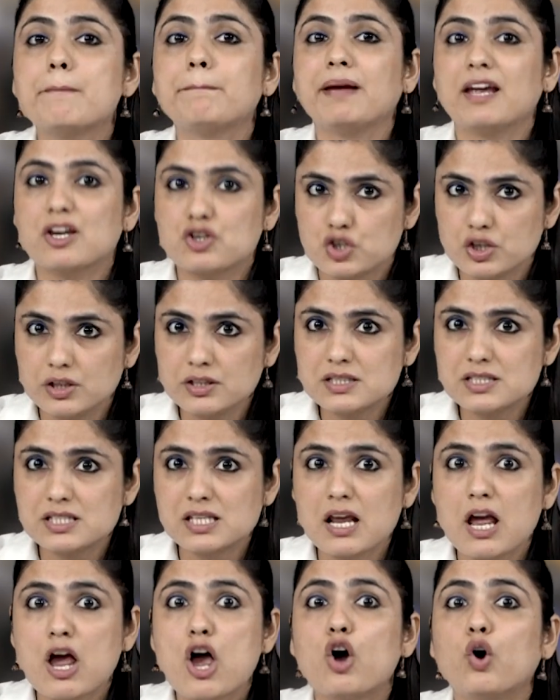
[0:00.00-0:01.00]

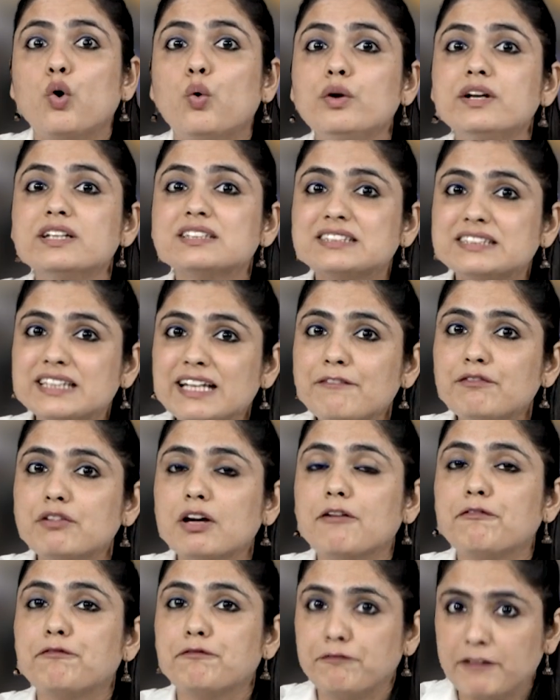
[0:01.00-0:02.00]
Patients who received
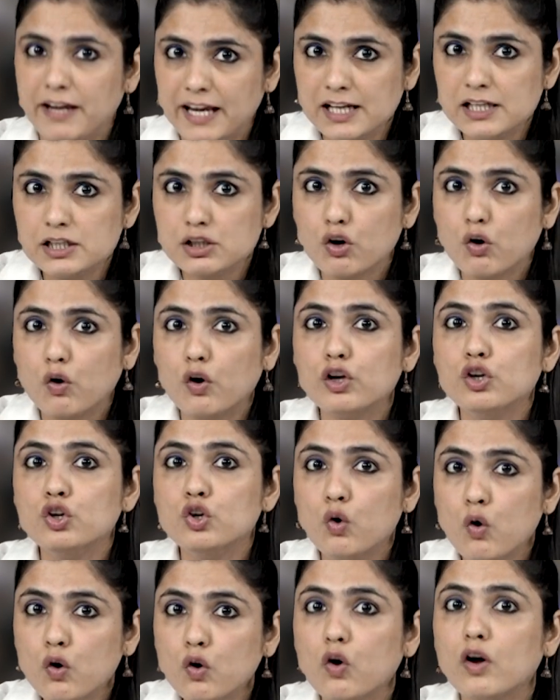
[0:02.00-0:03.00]
a failed or
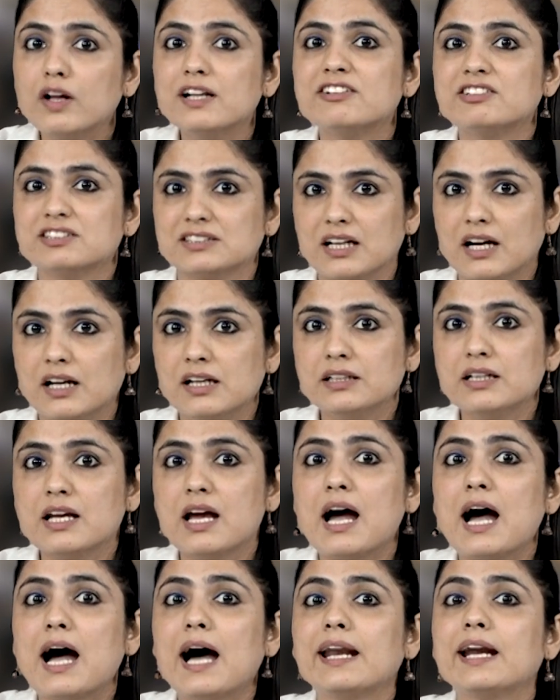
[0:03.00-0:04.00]
no-call result
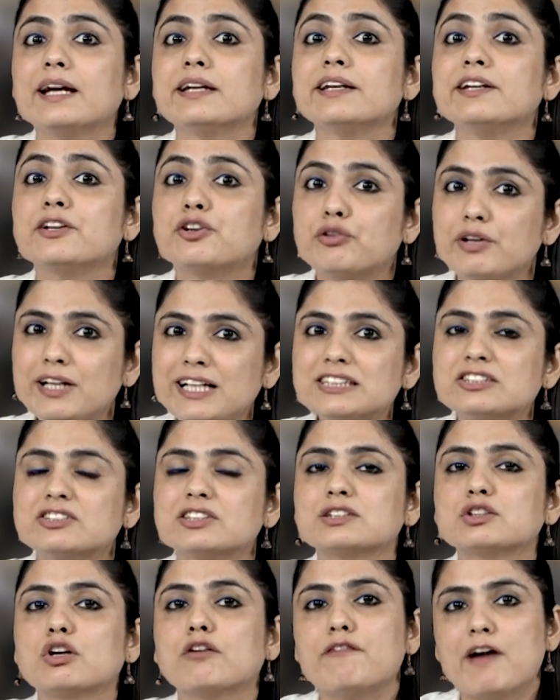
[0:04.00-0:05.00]
are at increased
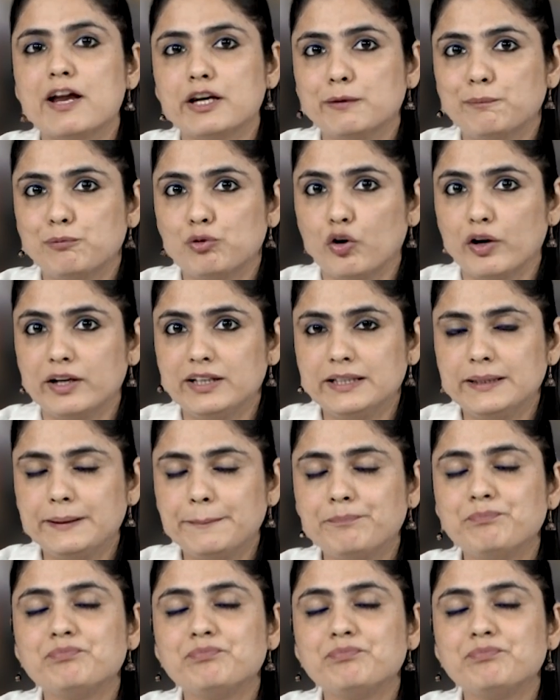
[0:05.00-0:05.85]
risk of aneuploidy.